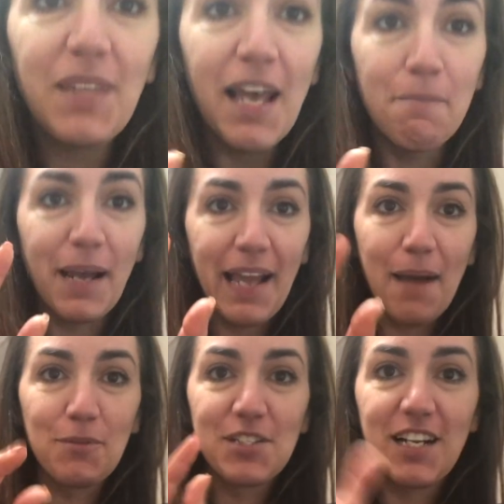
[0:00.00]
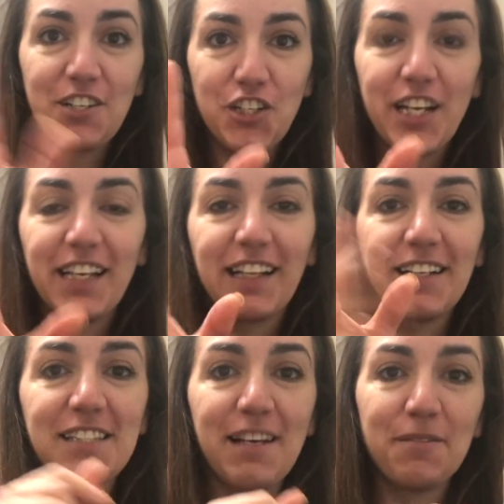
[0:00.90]
And my camera's not shaking,
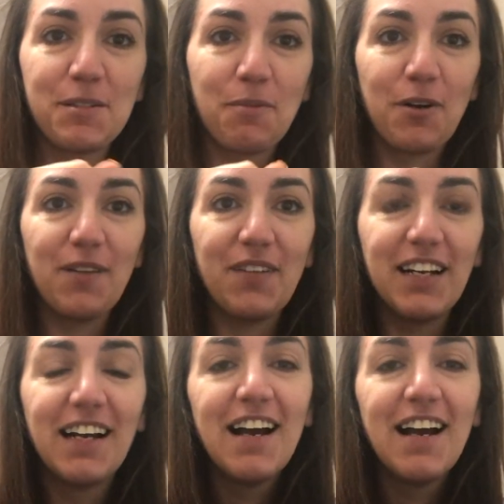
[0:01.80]
that was more of it.